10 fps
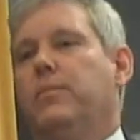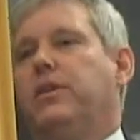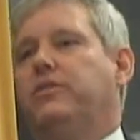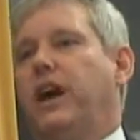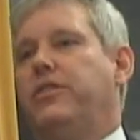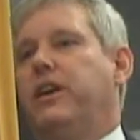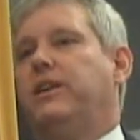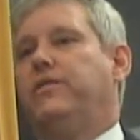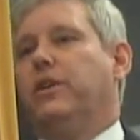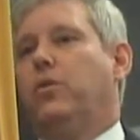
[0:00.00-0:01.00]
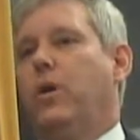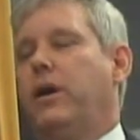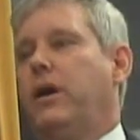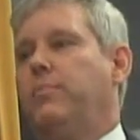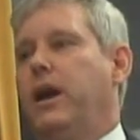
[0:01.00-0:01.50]
Because I think if you quit
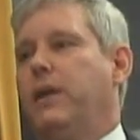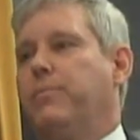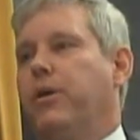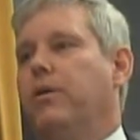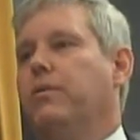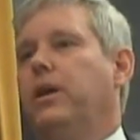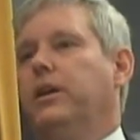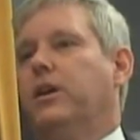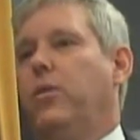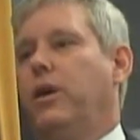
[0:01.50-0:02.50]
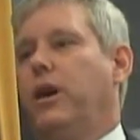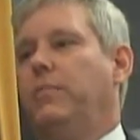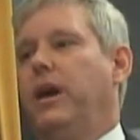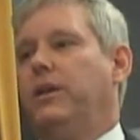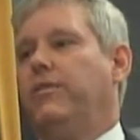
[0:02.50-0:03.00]
on paper and you quit
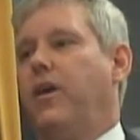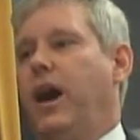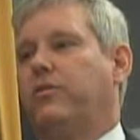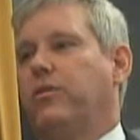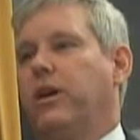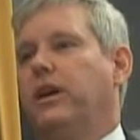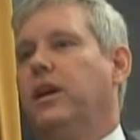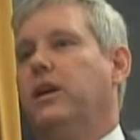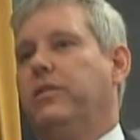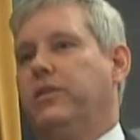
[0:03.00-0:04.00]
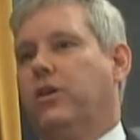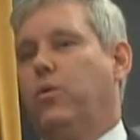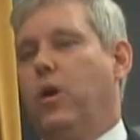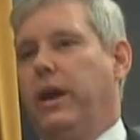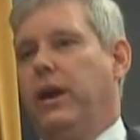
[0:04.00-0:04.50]
on manufacturing, then you're
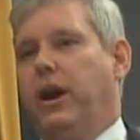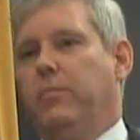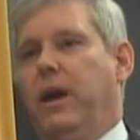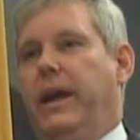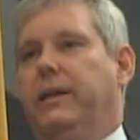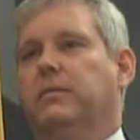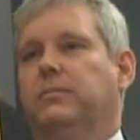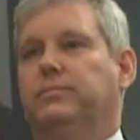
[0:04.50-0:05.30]
quitting on Maine.